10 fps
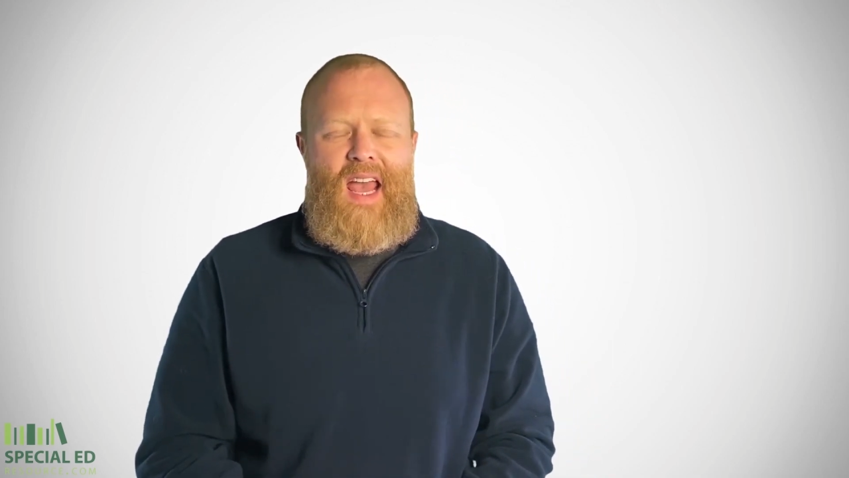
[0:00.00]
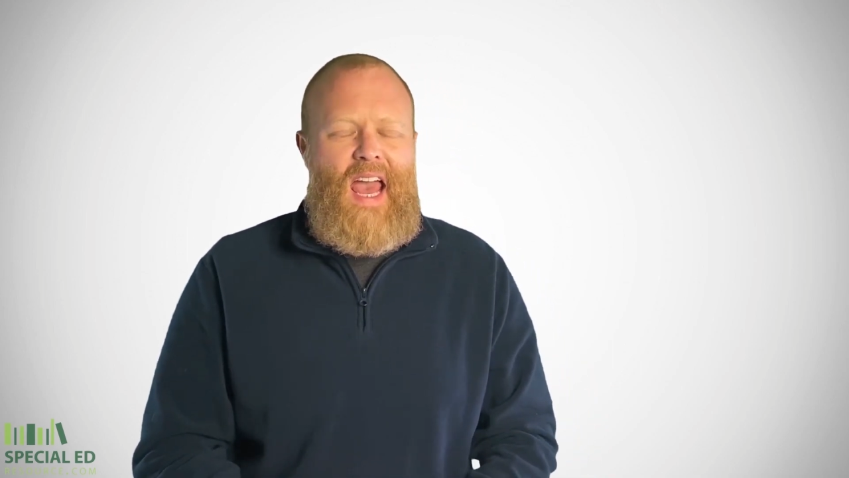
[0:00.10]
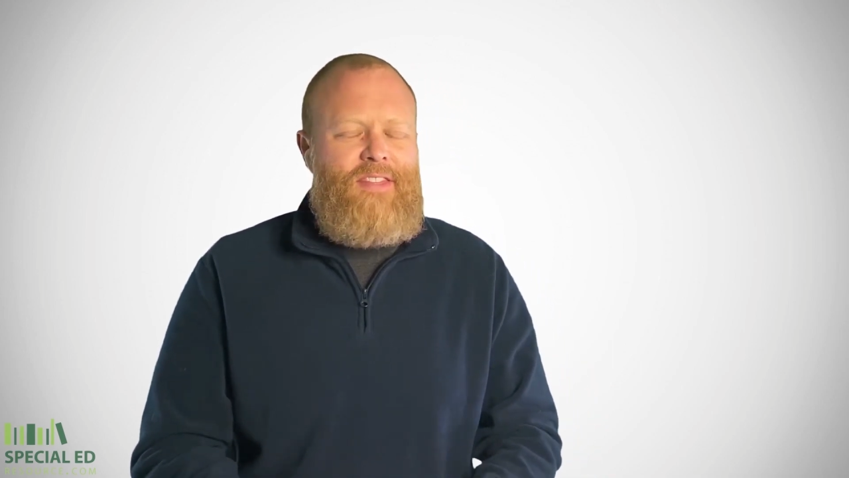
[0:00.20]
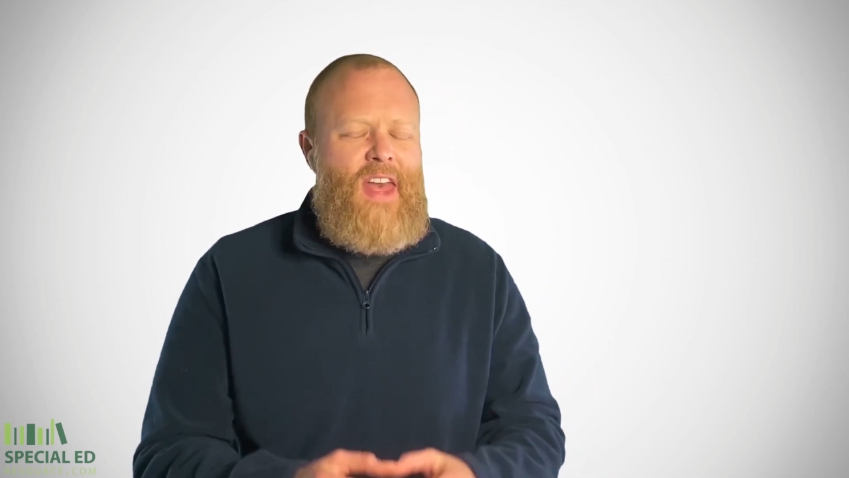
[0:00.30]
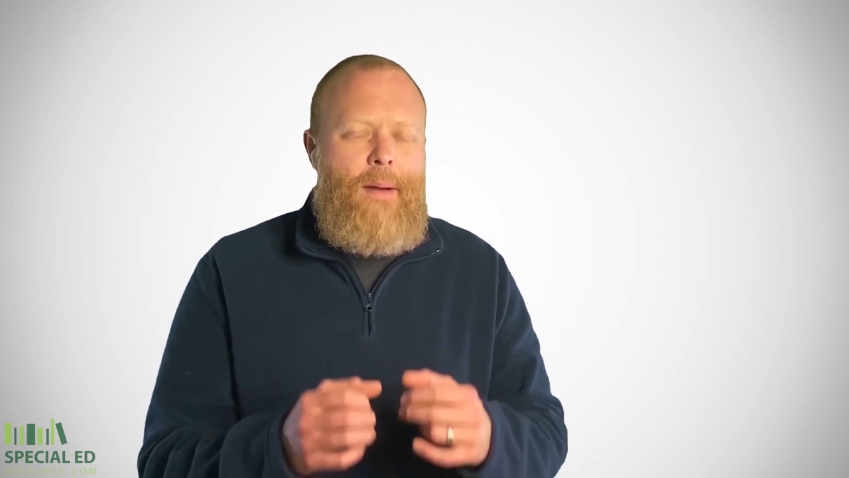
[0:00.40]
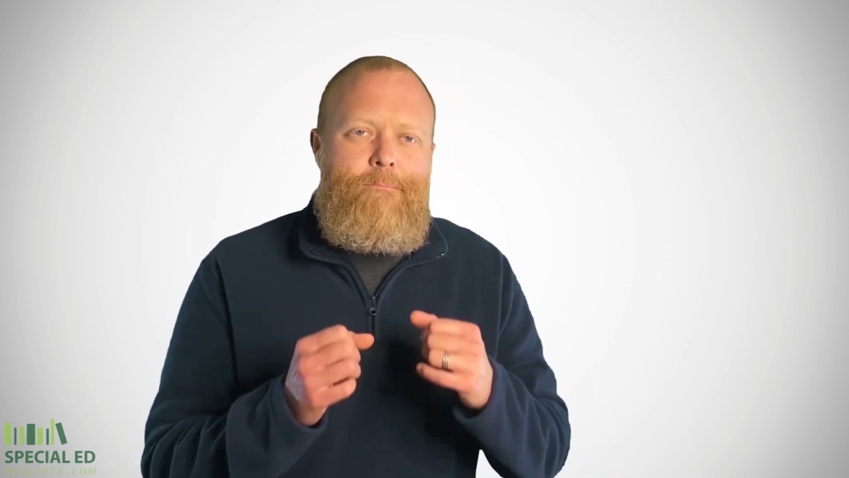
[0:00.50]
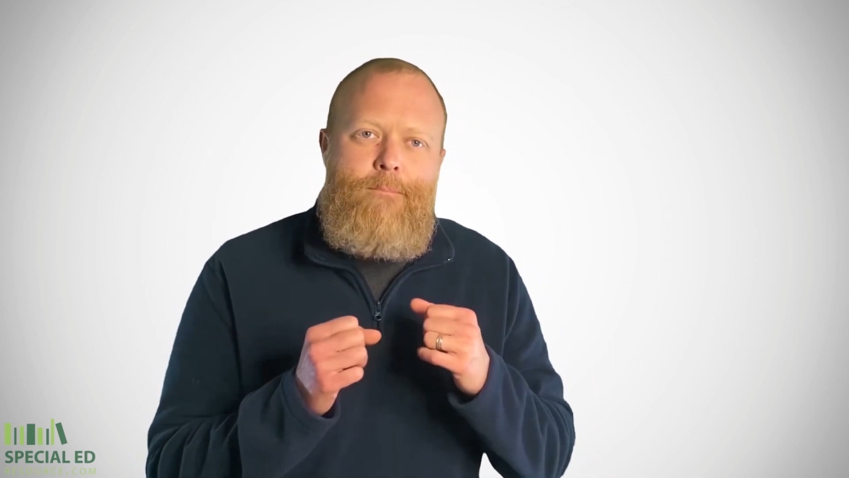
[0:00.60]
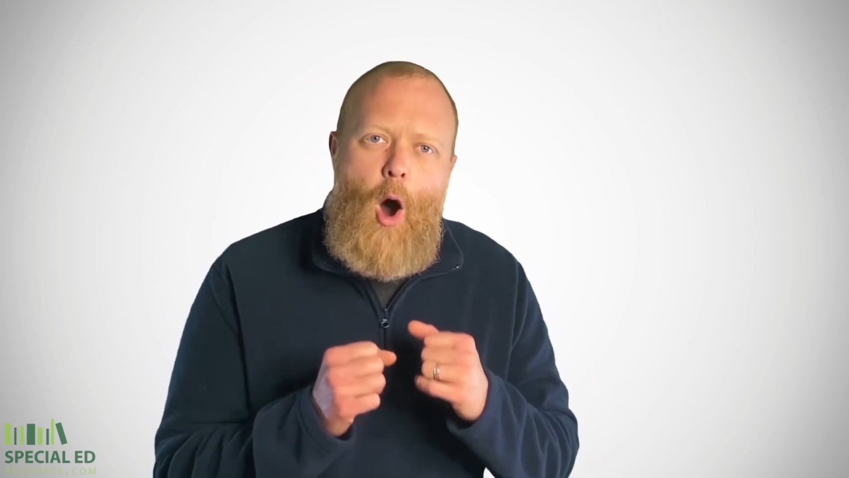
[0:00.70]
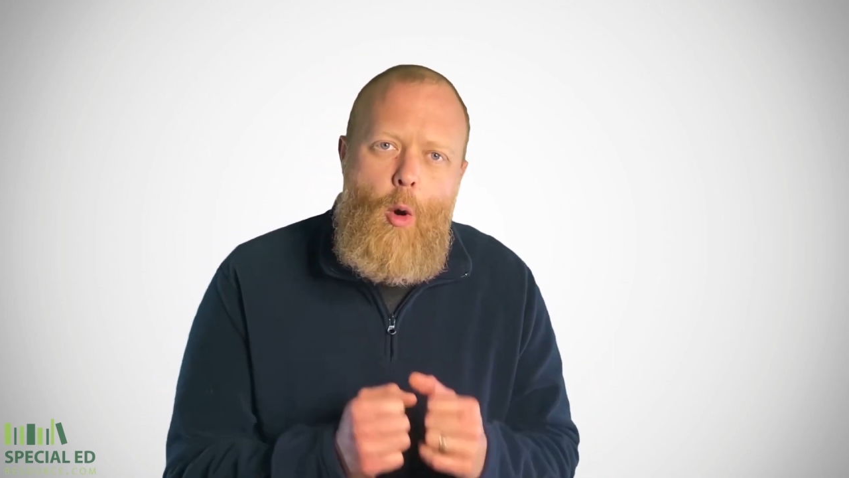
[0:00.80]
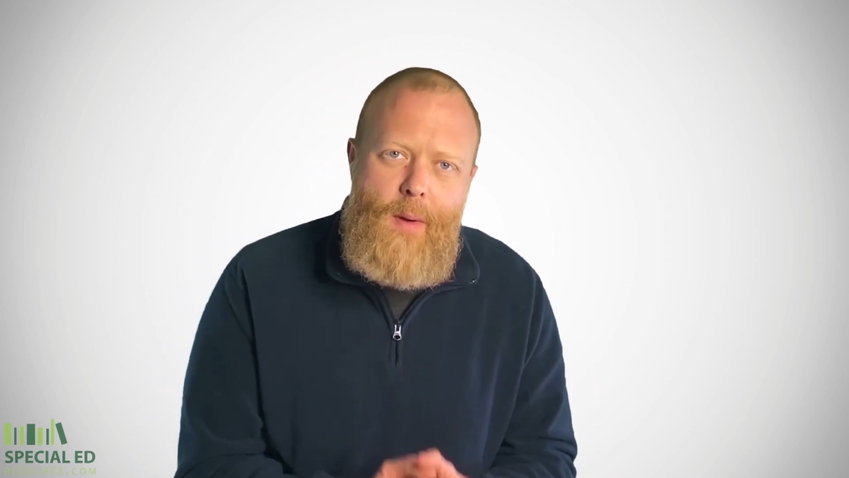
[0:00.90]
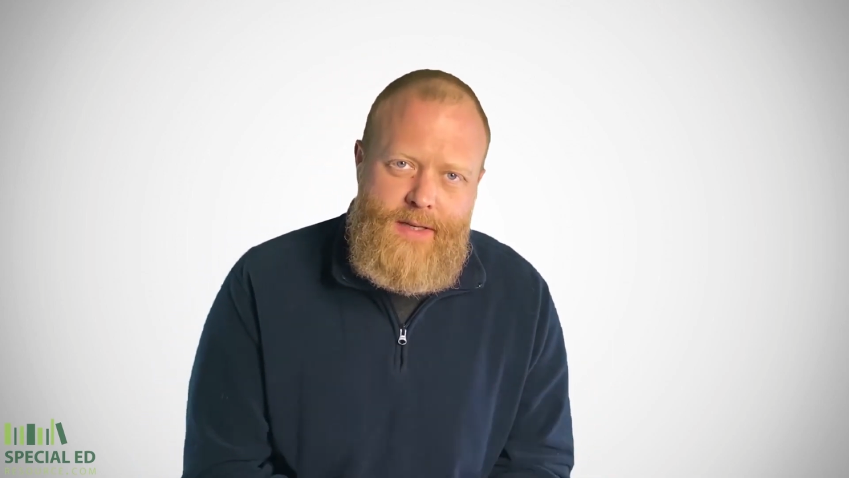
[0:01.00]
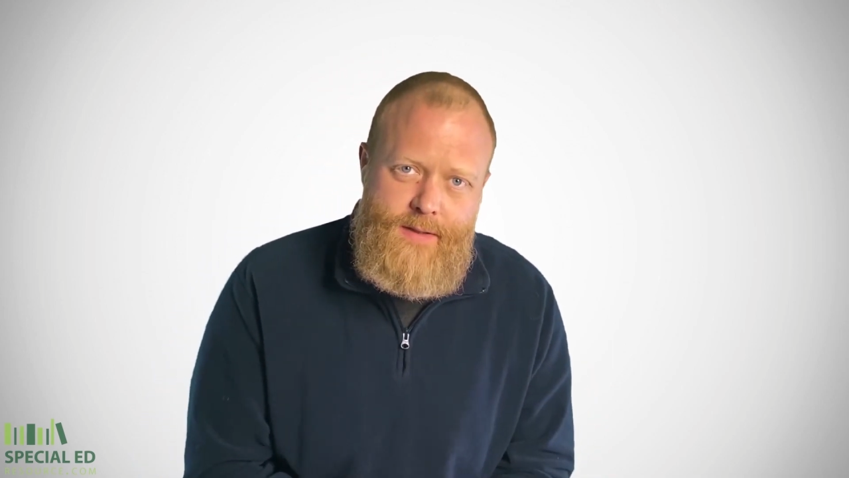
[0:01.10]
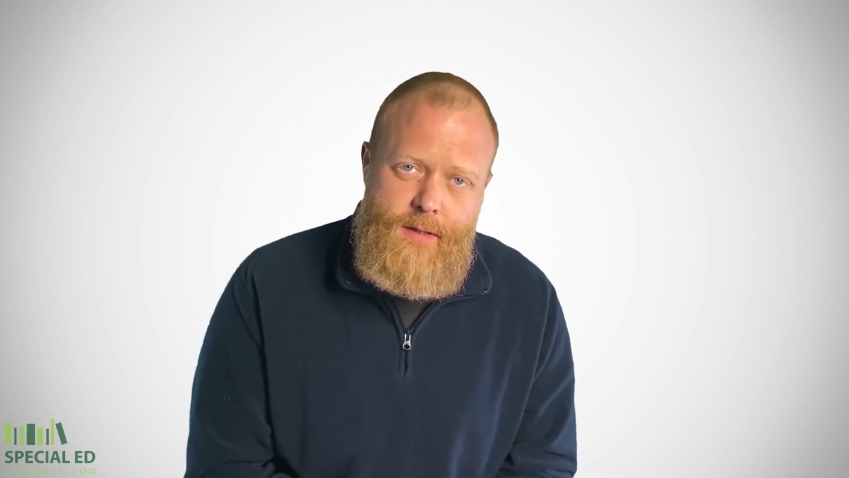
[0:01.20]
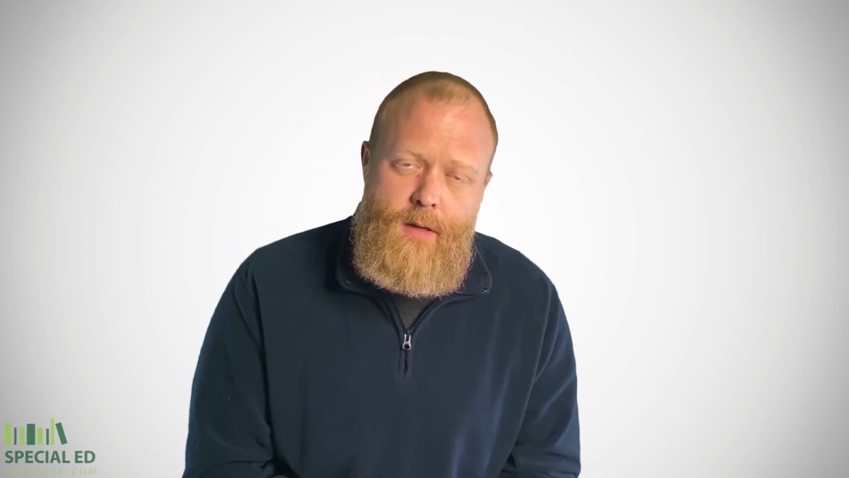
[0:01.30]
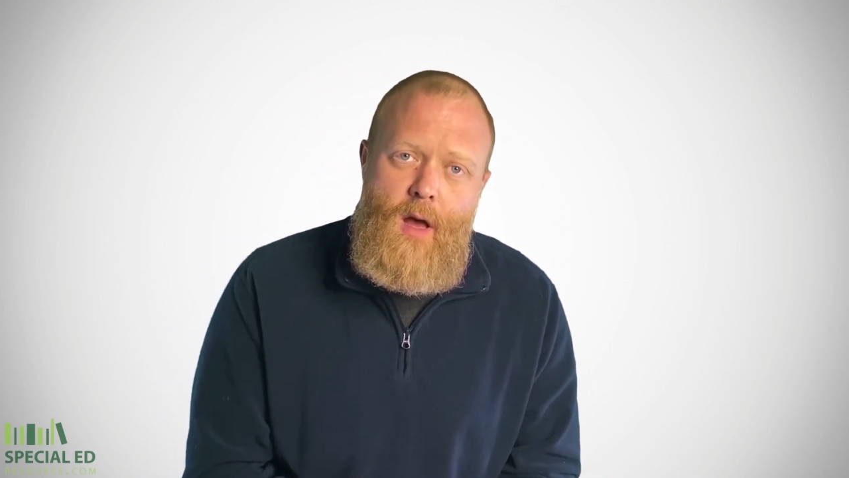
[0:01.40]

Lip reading: At that moment,